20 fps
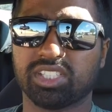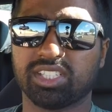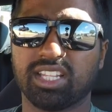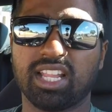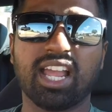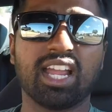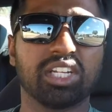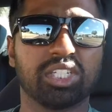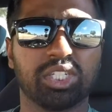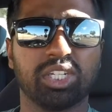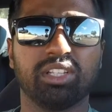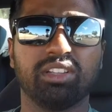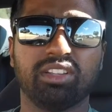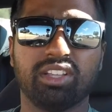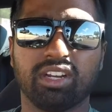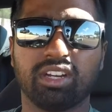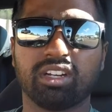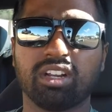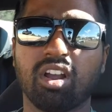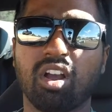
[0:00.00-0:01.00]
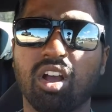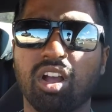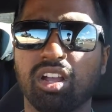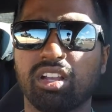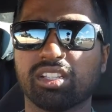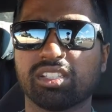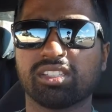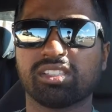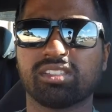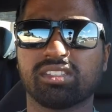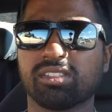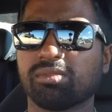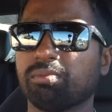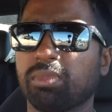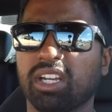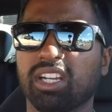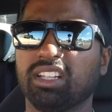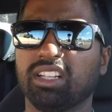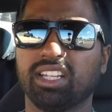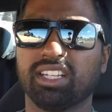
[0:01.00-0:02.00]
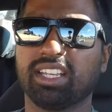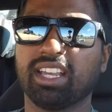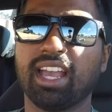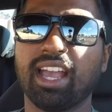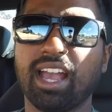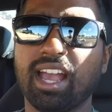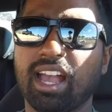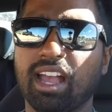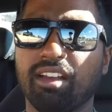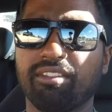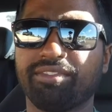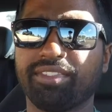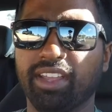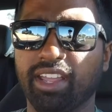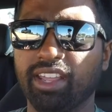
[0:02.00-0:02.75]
slashing their costs by like half,